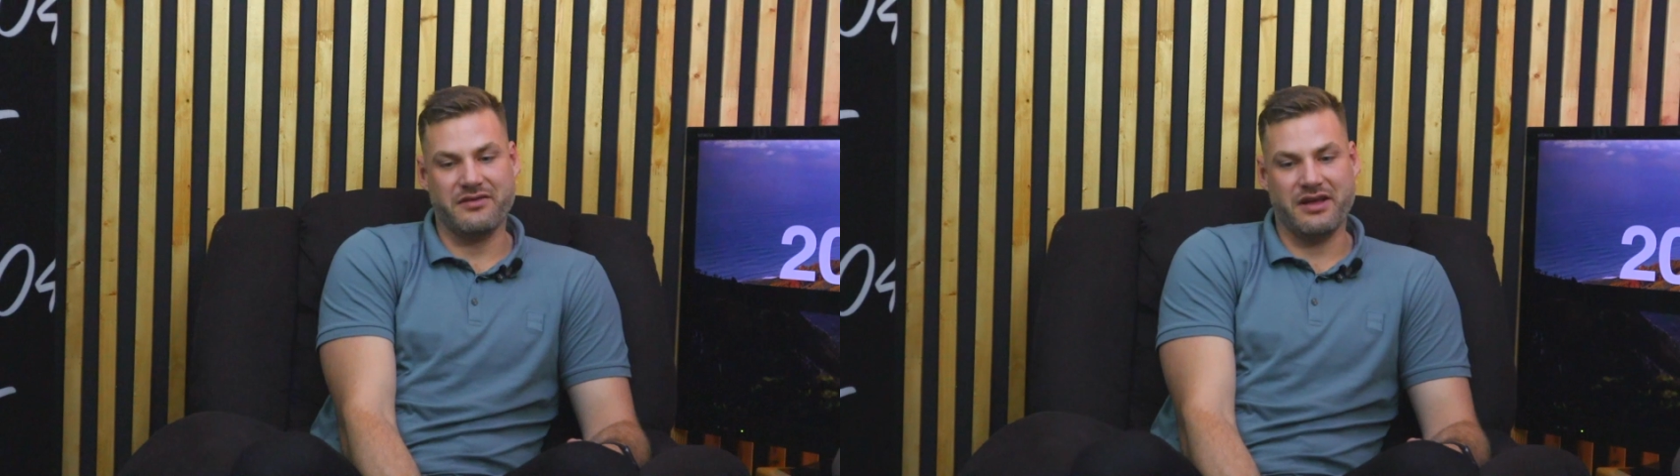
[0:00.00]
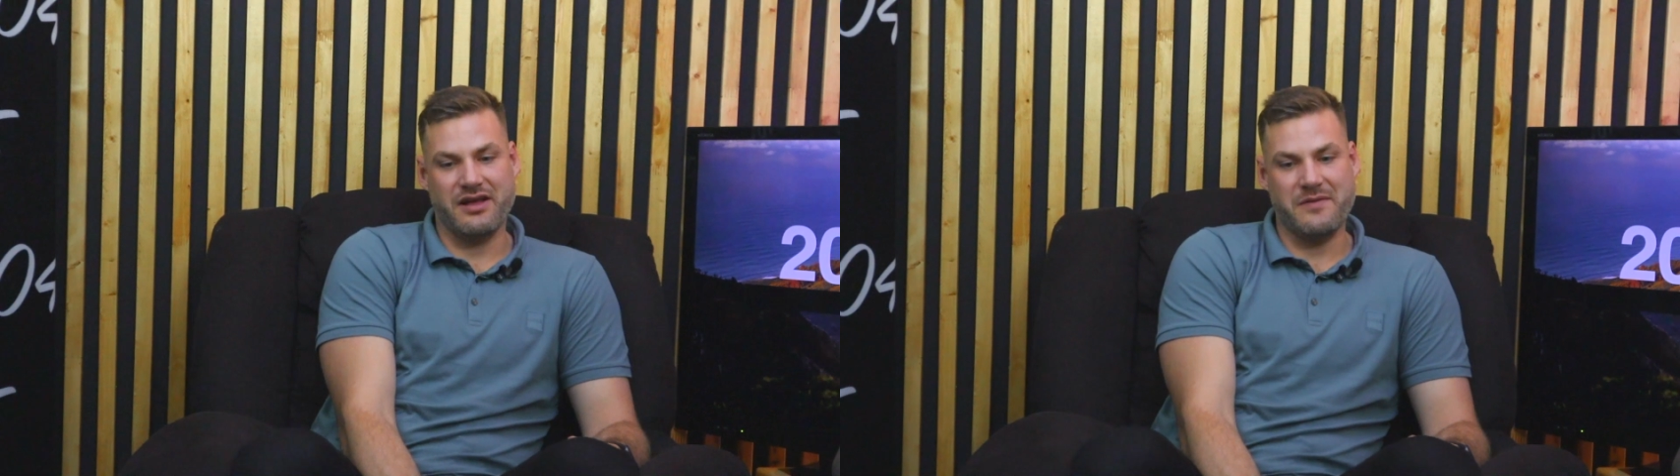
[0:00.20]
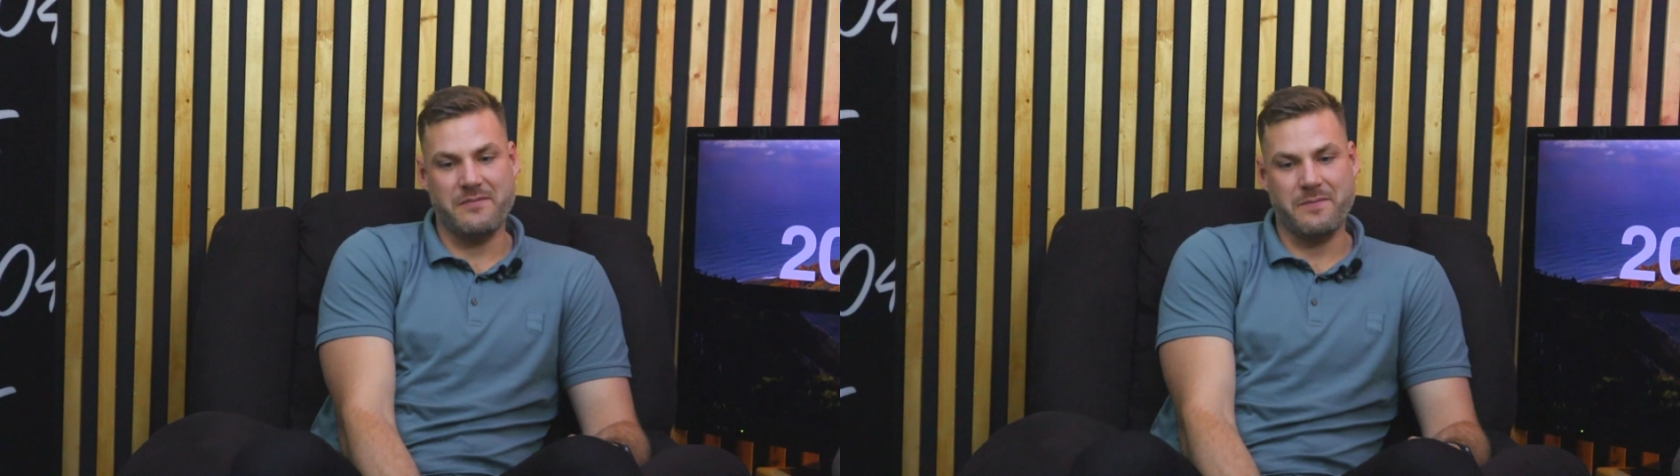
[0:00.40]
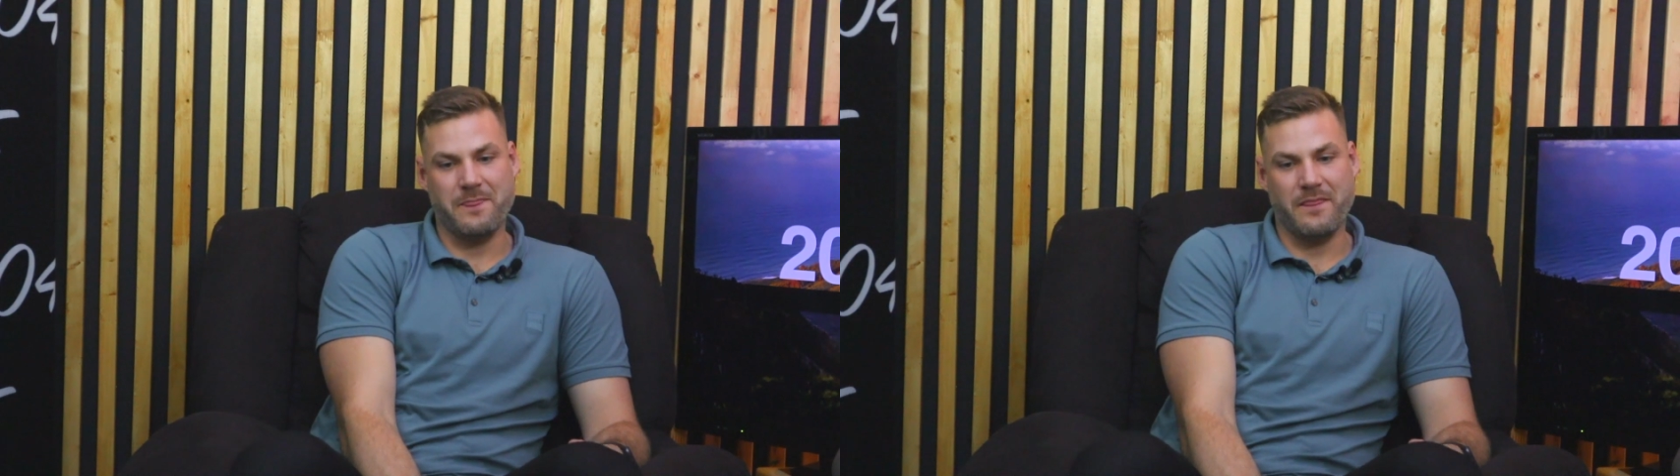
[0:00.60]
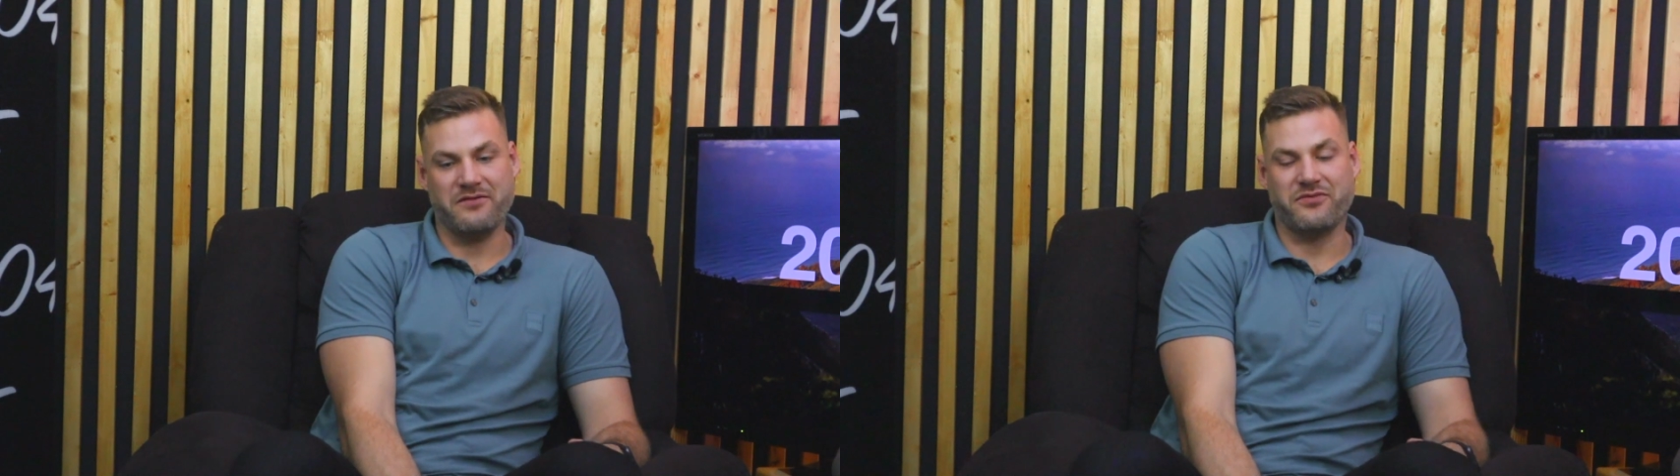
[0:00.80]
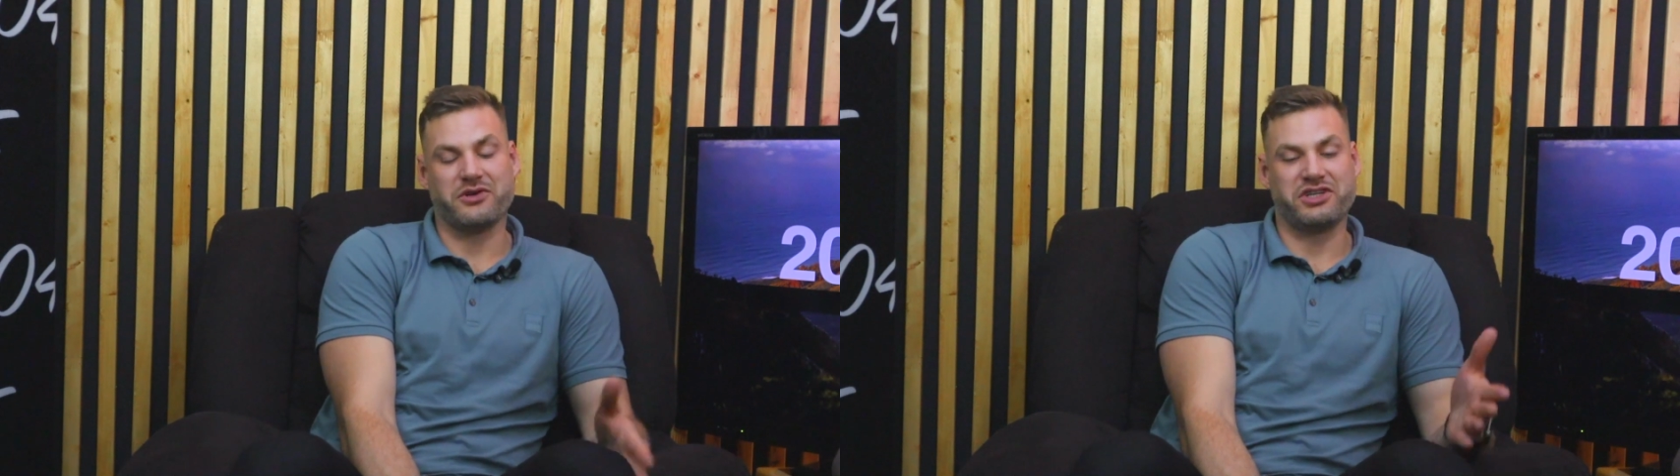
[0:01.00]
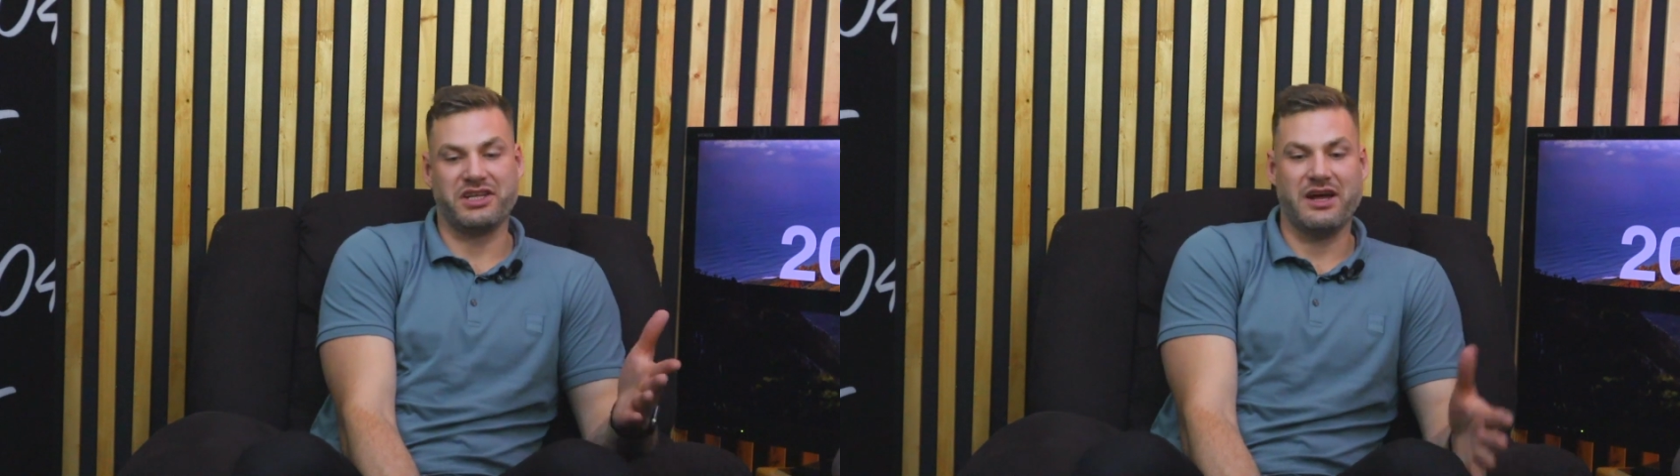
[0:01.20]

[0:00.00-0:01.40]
Unfortunately,